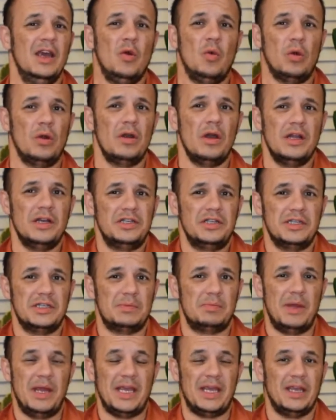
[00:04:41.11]
We're not
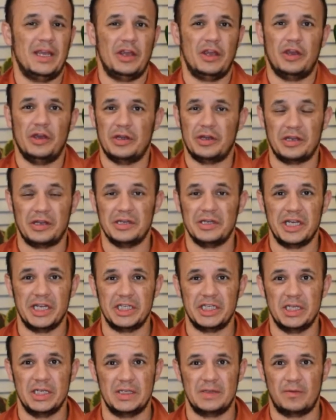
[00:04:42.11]
just making good
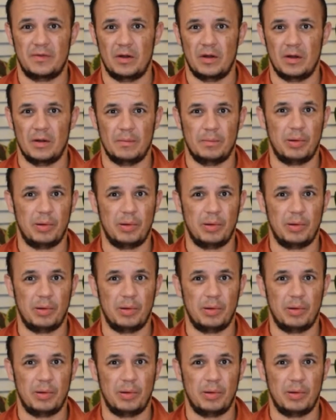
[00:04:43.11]
conditions for